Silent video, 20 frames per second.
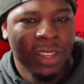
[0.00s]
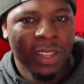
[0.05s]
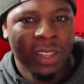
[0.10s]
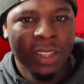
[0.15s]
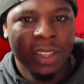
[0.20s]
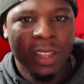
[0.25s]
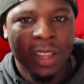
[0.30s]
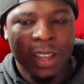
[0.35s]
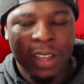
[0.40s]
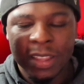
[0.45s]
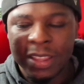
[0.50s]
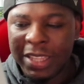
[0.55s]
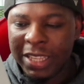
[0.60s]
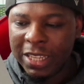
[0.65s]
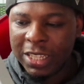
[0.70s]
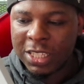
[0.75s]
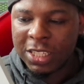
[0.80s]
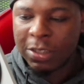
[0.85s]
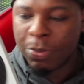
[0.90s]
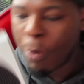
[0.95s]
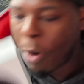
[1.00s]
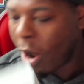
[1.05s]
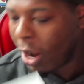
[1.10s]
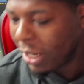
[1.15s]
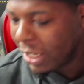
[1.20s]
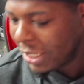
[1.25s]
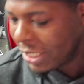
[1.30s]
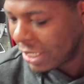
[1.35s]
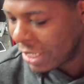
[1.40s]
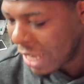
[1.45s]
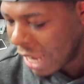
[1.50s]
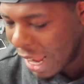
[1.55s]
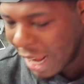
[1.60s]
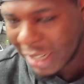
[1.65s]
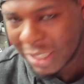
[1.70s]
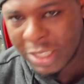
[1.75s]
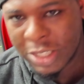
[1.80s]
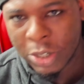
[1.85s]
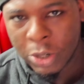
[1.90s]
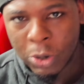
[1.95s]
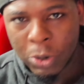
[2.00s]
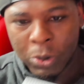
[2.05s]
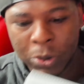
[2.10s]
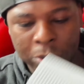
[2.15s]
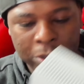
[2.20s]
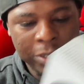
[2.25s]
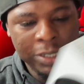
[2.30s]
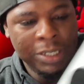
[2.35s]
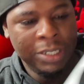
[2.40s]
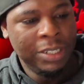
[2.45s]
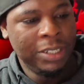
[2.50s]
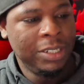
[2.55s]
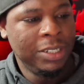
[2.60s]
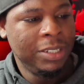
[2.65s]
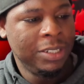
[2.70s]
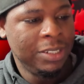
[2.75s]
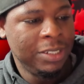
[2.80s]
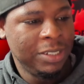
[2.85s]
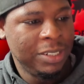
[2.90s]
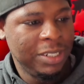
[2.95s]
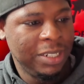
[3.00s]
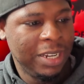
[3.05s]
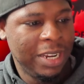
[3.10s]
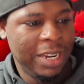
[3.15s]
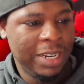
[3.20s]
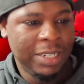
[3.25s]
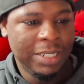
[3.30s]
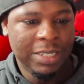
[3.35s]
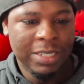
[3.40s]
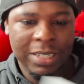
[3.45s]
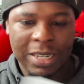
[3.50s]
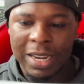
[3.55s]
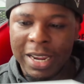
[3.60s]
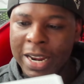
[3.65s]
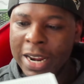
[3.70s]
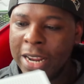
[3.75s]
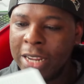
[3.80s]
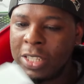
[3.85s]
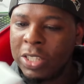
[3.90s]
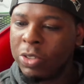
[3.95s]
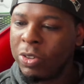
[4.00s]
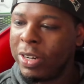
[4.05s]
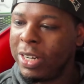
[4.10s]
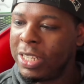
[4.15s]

the smallest console in history.